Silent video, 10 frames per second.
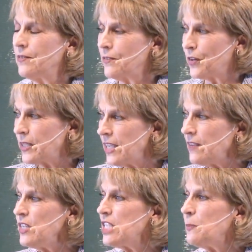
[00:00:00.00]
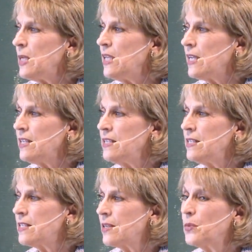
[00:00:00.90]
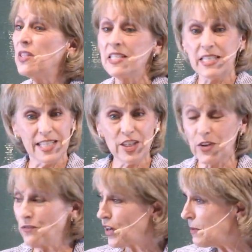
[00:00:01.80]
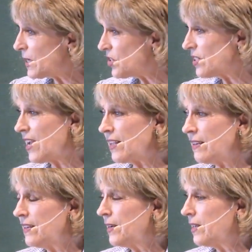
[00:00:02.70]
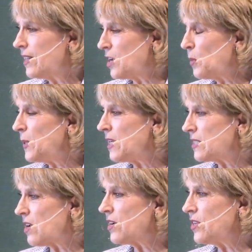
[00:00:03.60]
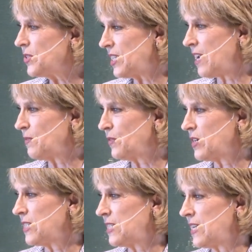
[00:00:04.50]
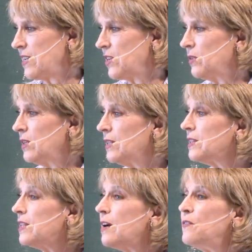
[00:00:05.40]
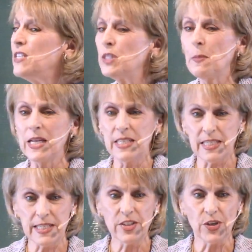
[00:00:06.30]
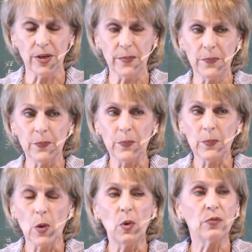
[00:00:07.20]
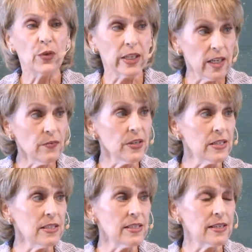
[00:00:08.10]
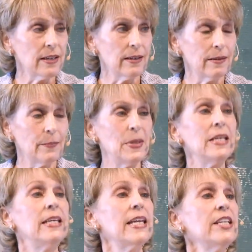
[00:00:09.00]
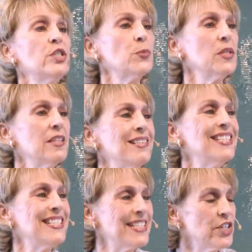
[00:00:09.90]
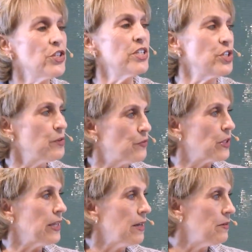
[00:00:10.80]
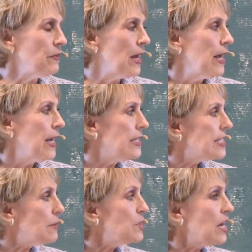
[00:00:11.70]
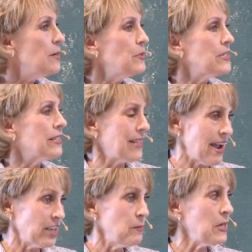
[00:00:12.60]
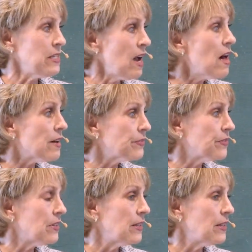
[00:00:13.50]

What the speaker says: forgiveness begins with a decision, very much like the opening song you sang for us, Daniel, "Love is my decision." Well, forgiveness begins with the decision to forgive. And sometimes that can be tough.